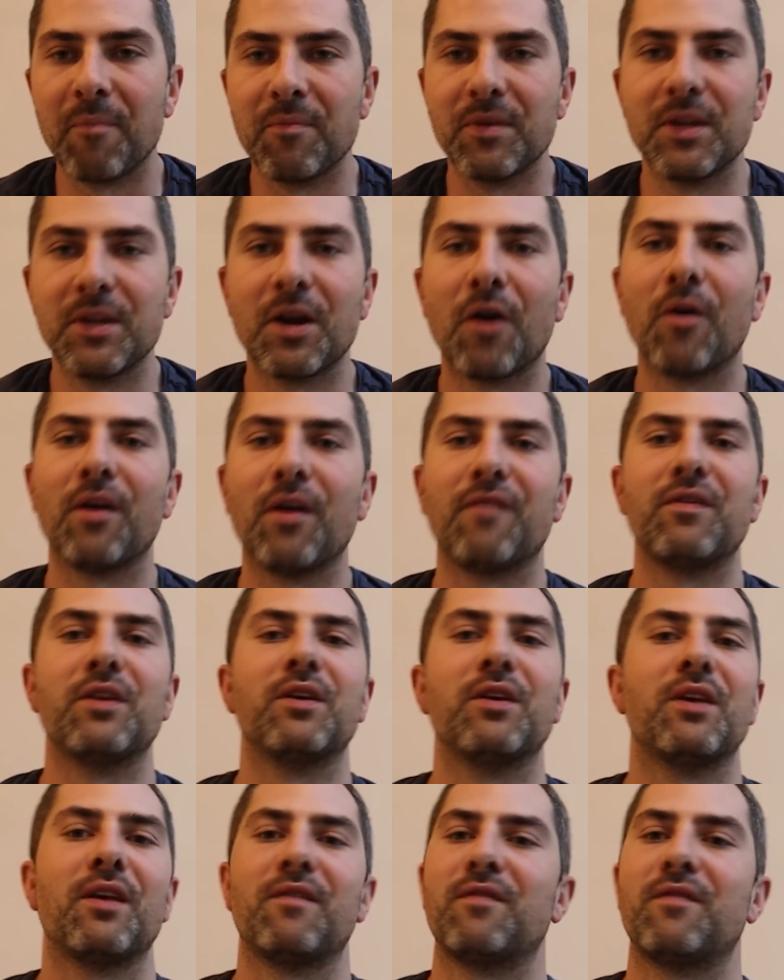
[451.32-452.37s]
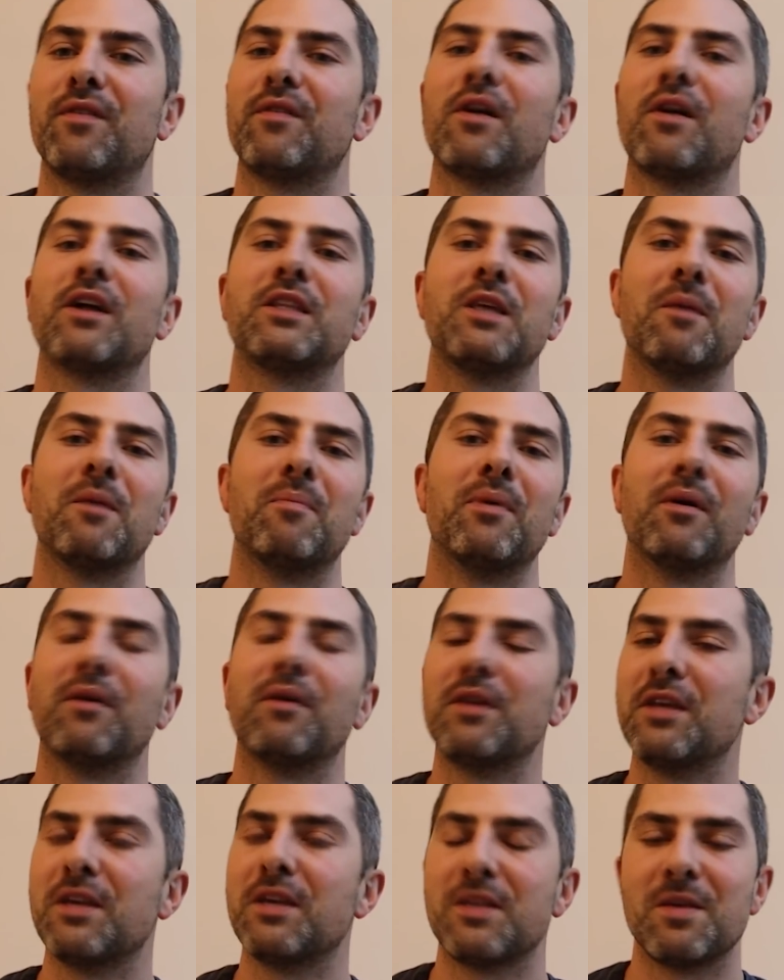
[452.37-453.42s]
You know, if you got the ability,